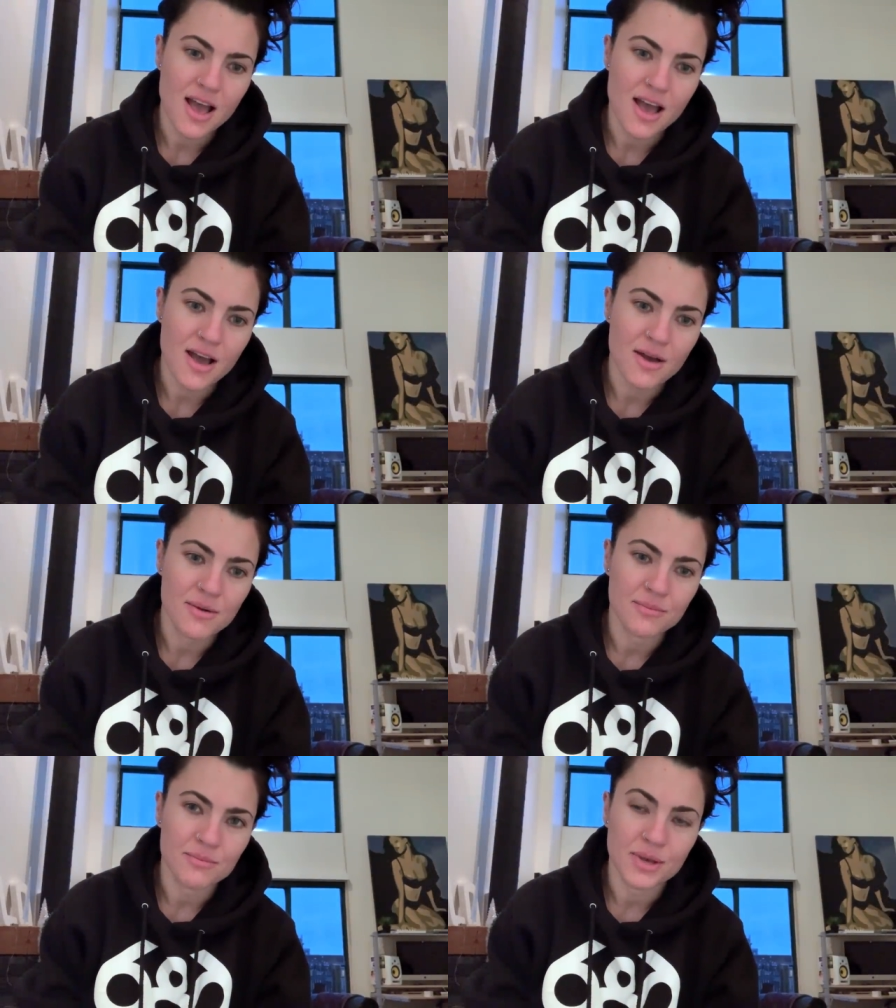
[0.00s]

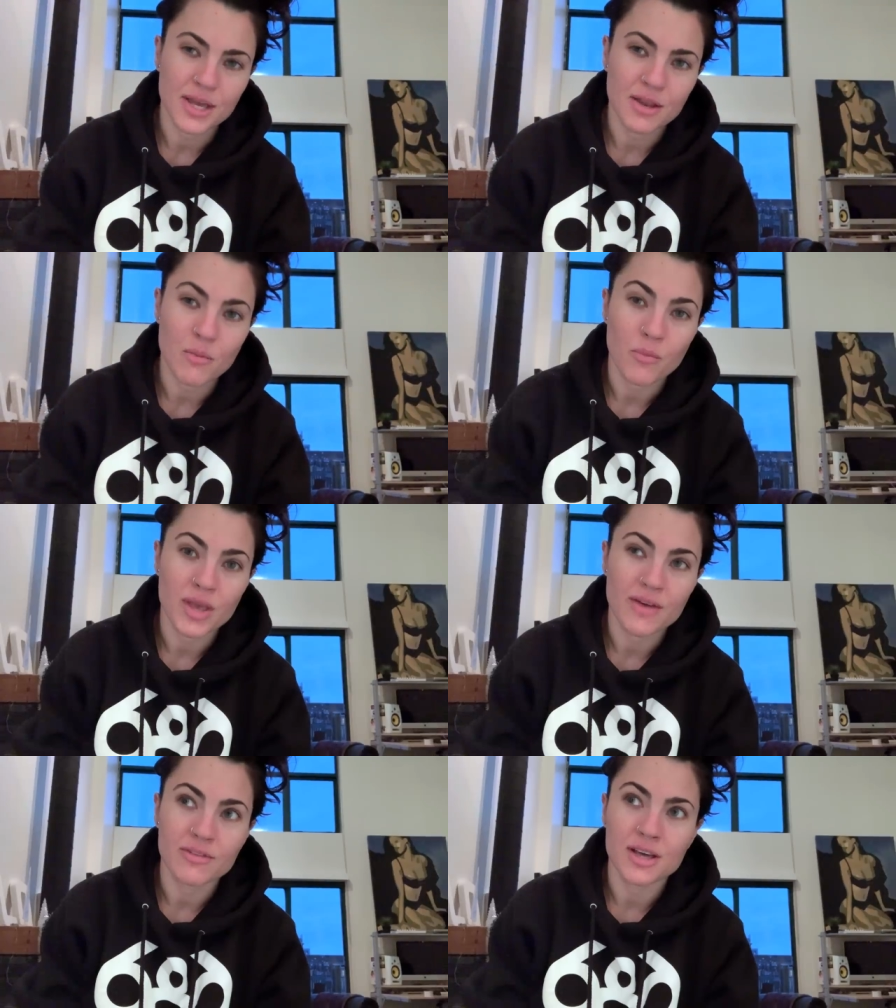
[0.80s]
but
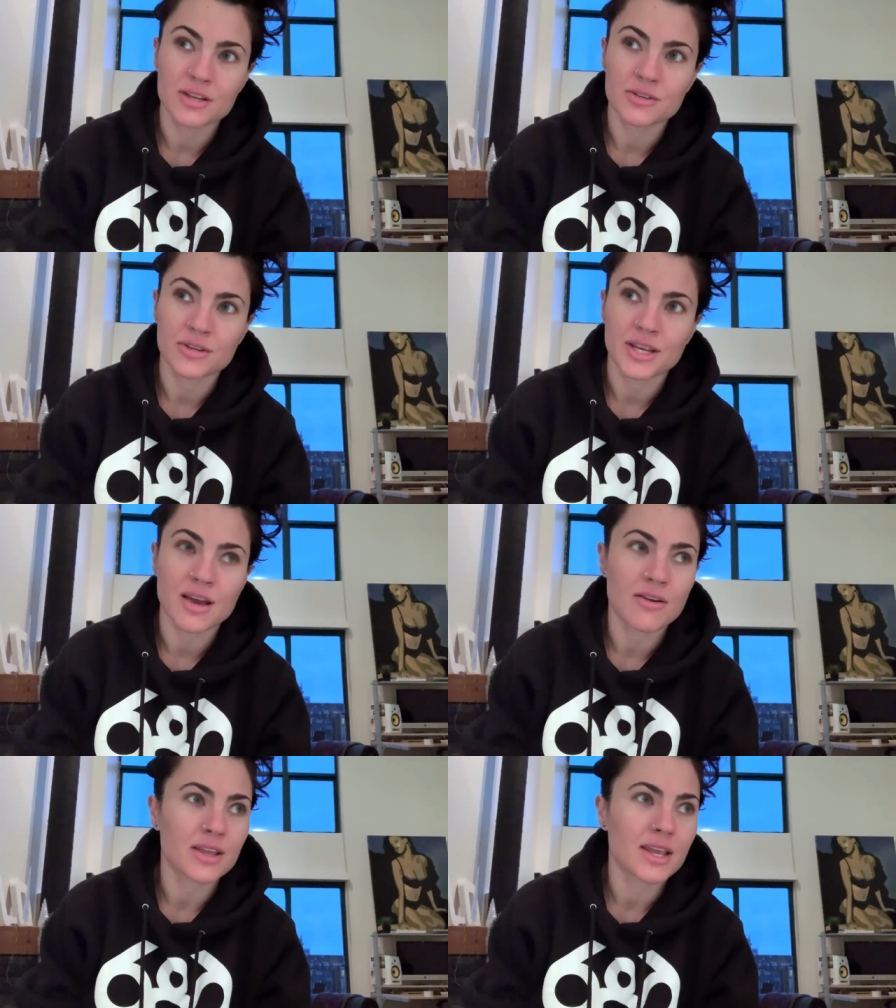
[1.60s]
we have a lot to do right
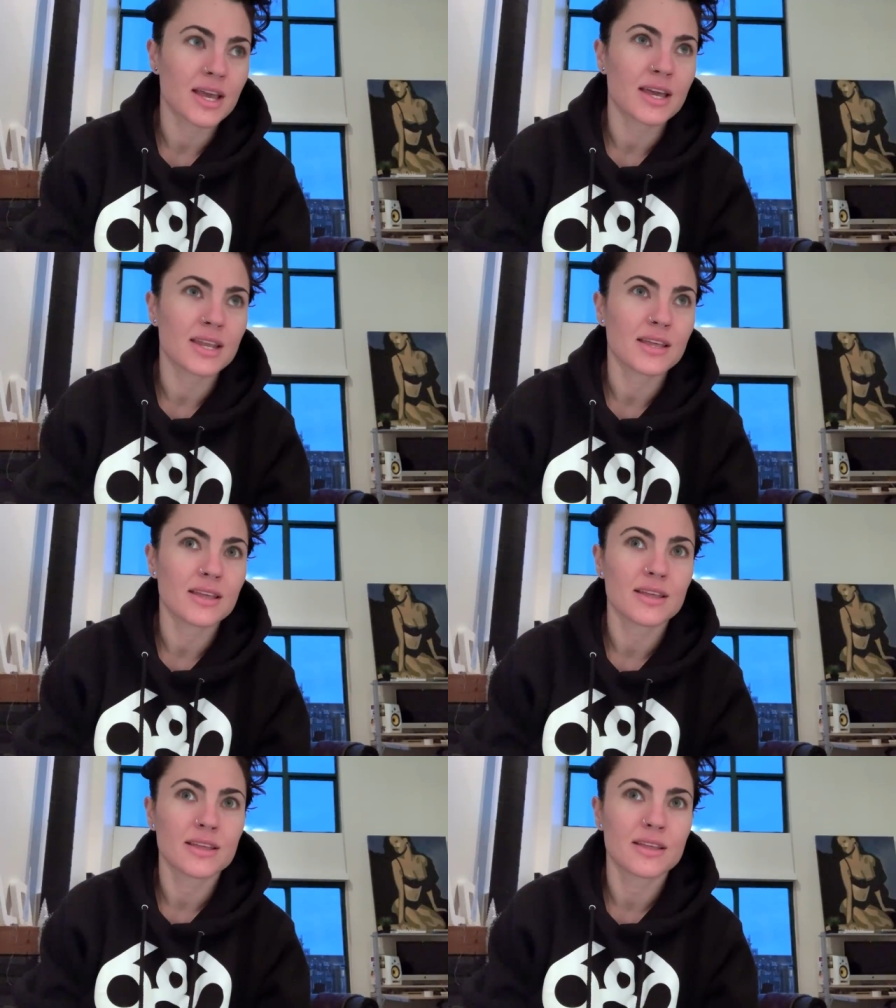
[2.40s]
now, and I
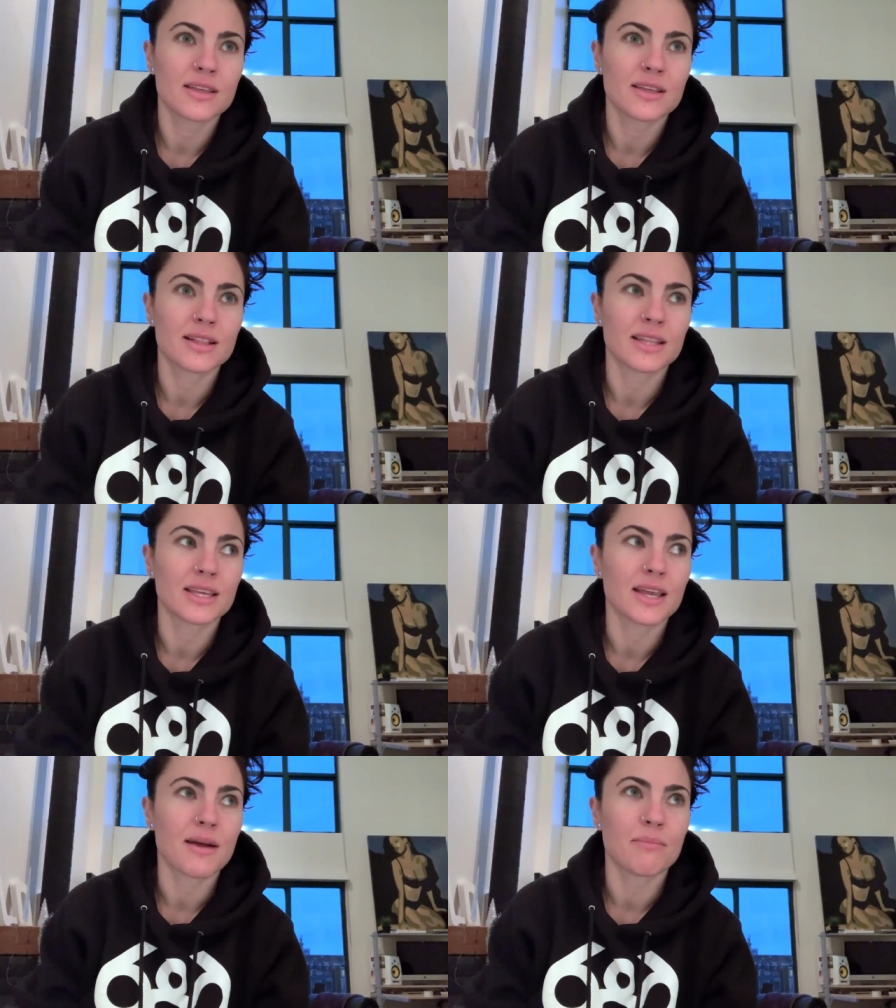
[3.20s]
gotta
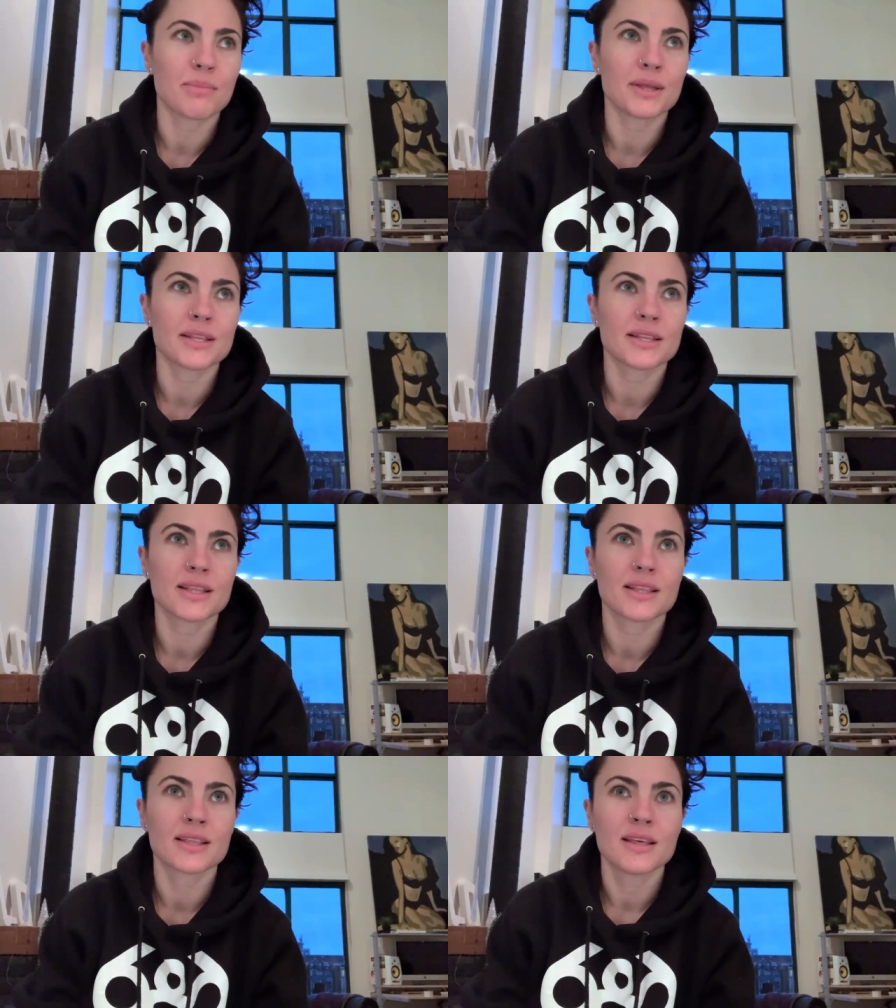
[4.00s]
clean up and
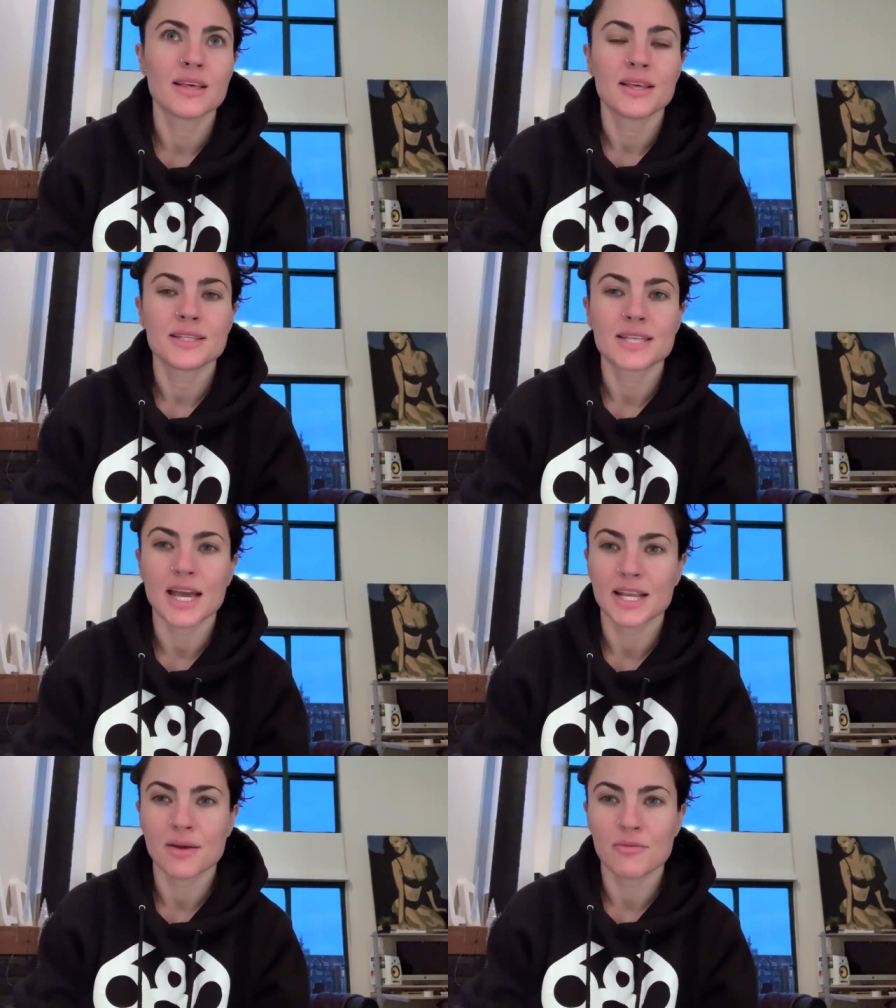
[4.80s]

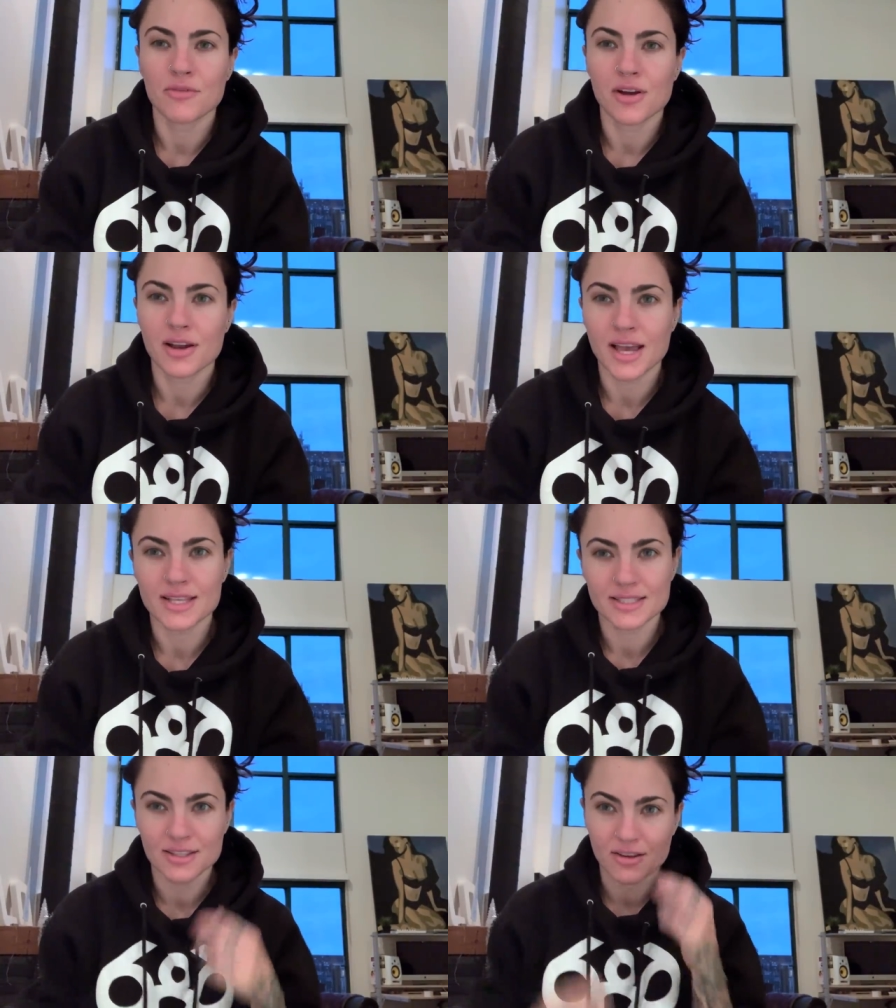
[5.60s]
tidy up for our
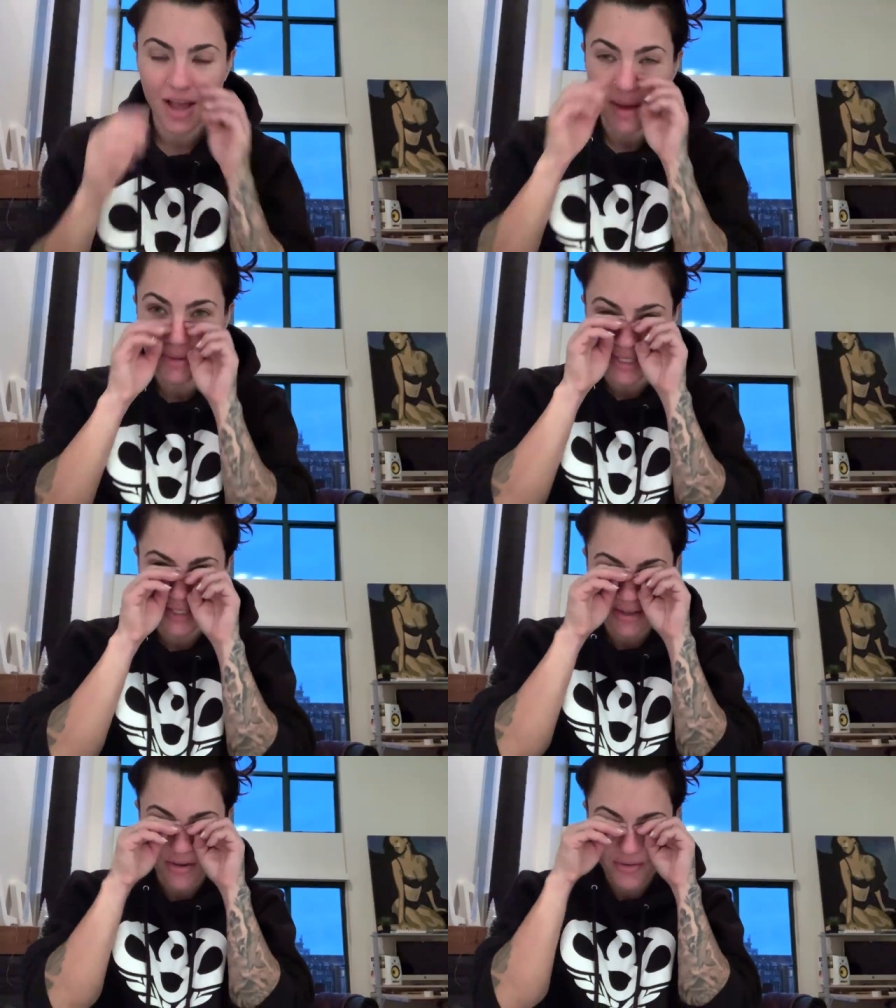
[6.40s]
guests that are coming.
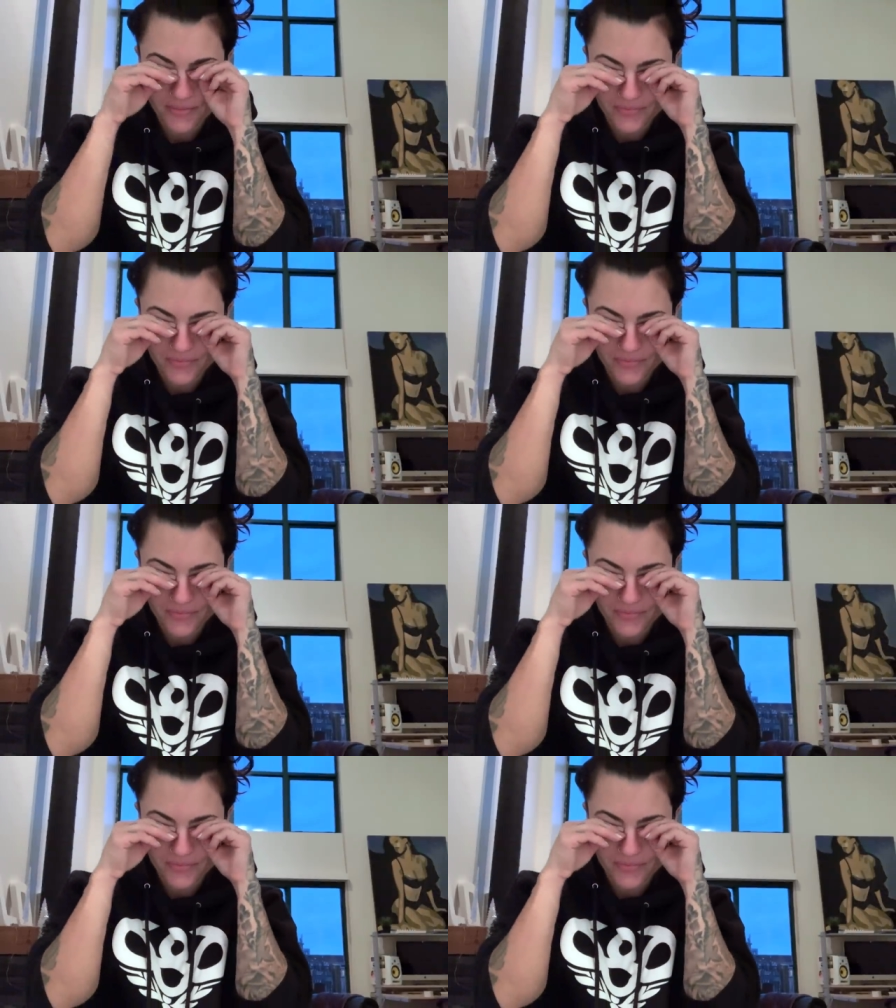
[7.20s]
So